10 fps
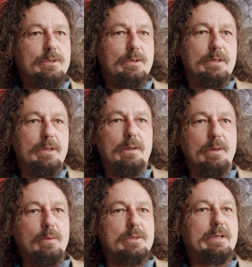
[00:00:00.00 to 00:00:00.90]
so that, you know,
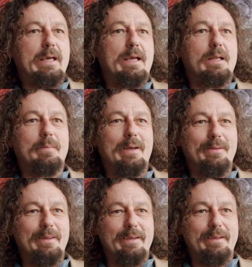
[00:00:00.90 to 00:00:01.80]
they always cared
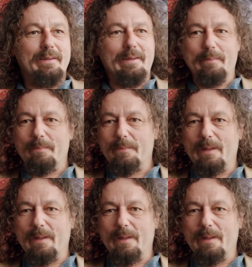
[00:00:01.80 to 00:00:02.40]
about their